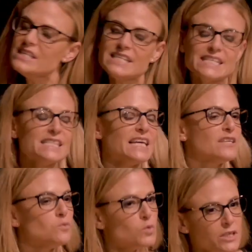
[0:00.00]
reason
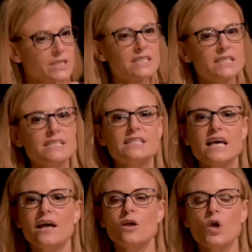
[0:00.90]
that it works
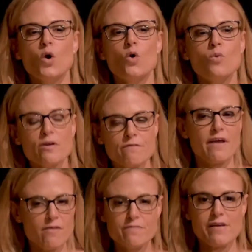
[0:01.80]
is that we're
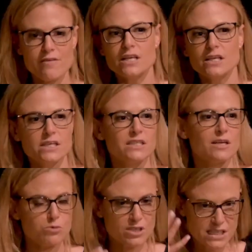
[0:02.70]
very, very good at